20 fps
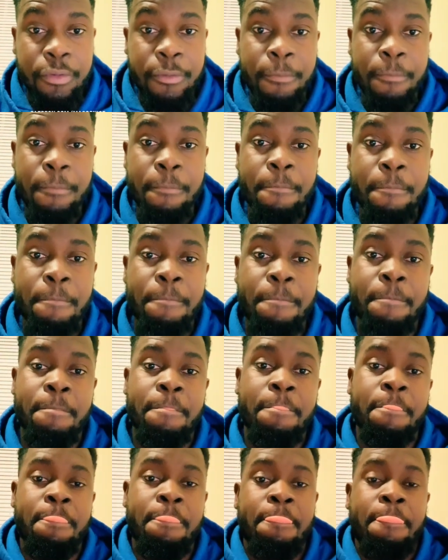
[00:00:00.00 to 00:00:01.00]

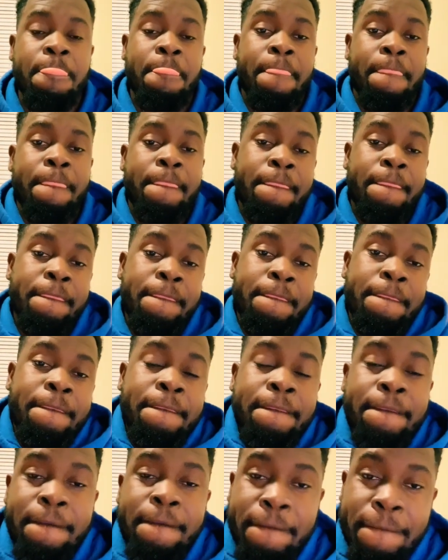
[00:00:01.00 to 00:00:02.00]

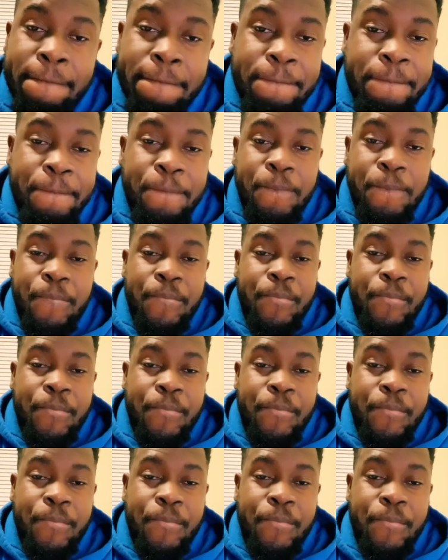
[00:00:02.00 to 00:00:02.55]
(silence)